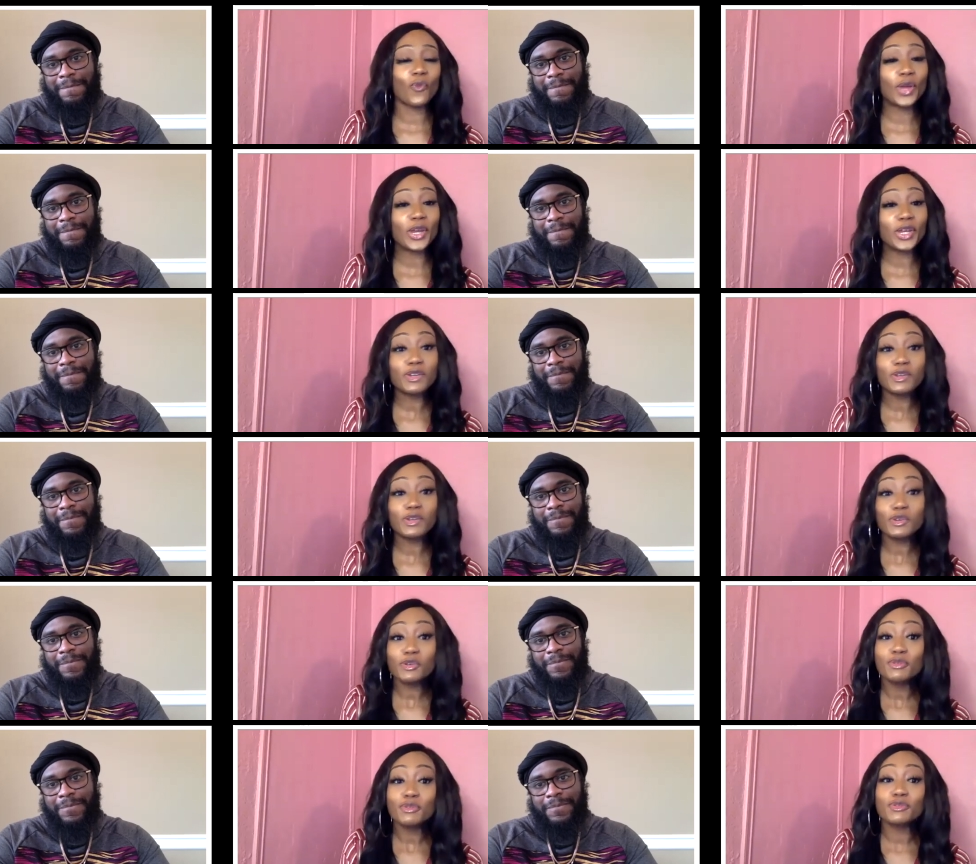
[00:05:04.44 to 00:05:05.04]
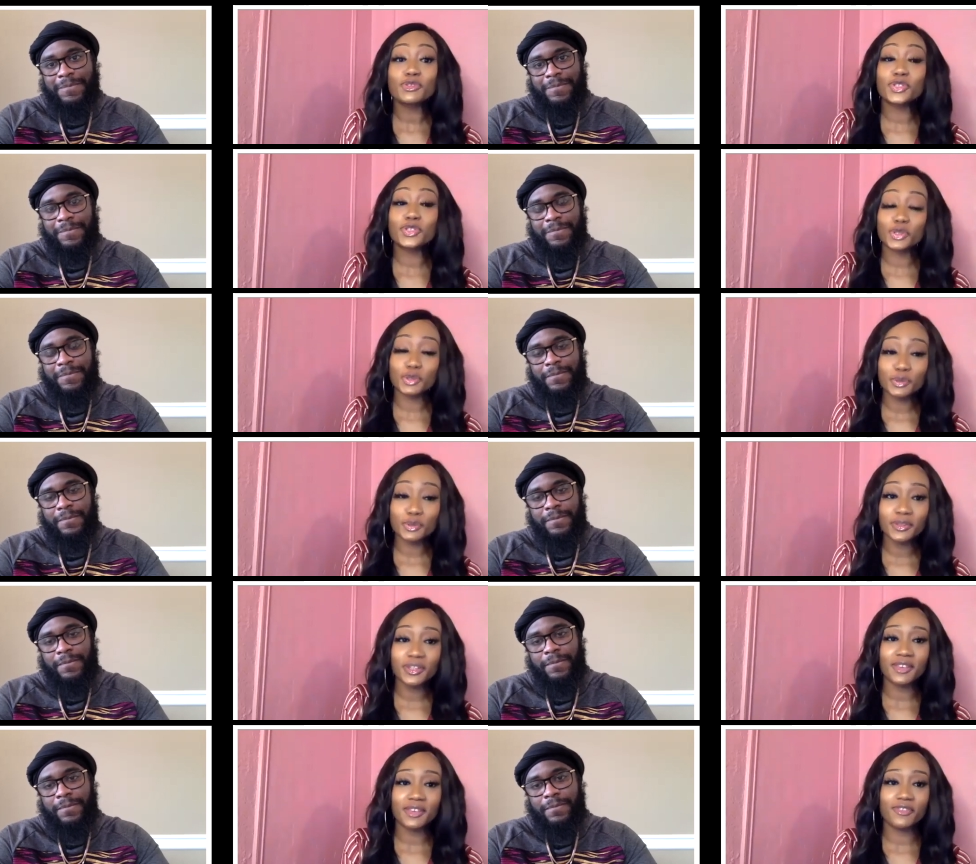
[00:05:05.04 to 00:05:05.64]
Speaker 1: when do you
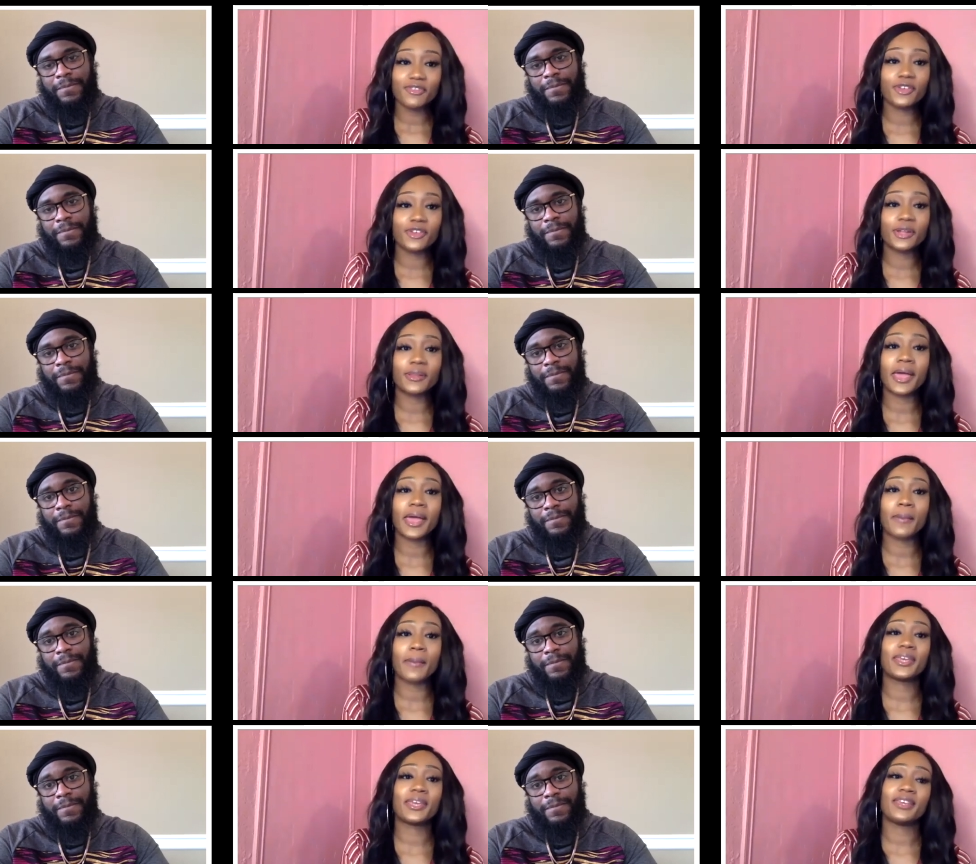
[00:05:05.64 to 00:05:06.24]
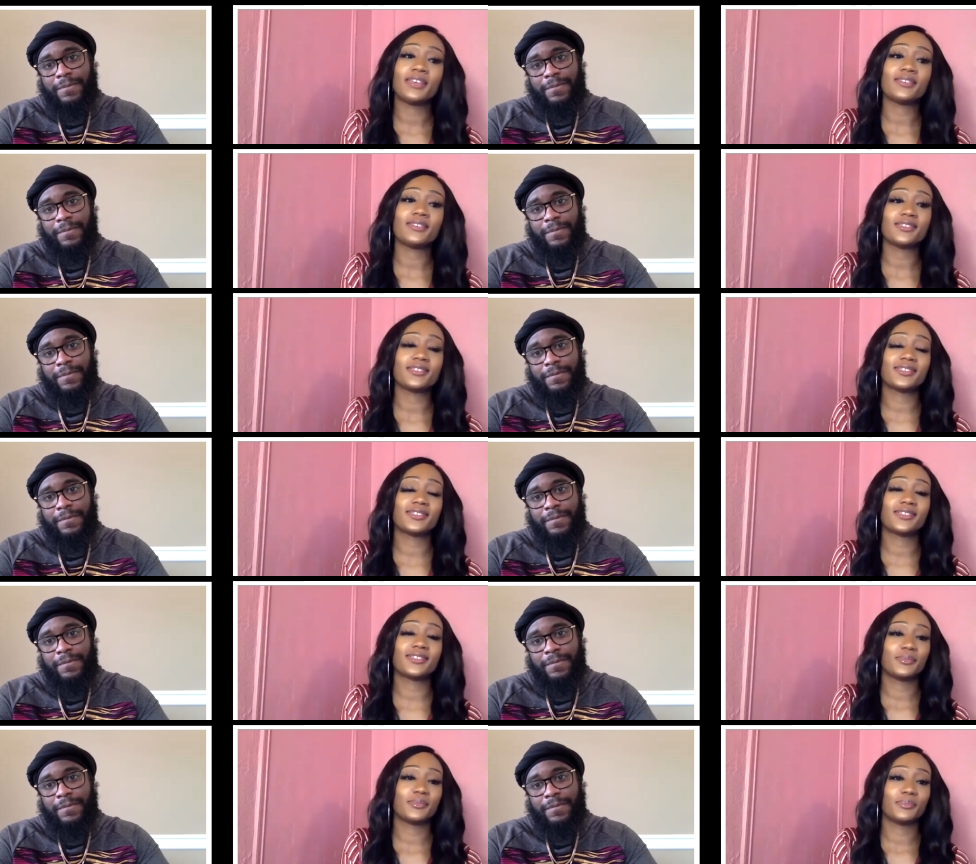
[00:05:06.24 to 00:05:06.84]
truly feel at
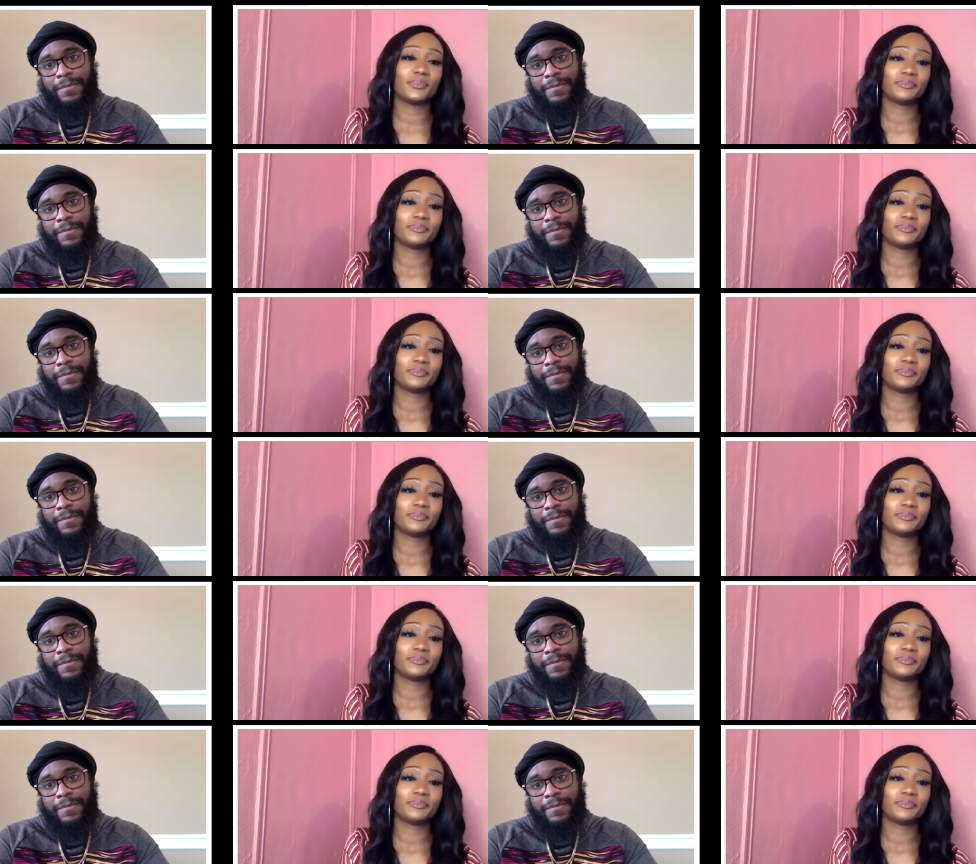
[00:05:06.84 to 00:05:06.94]
peace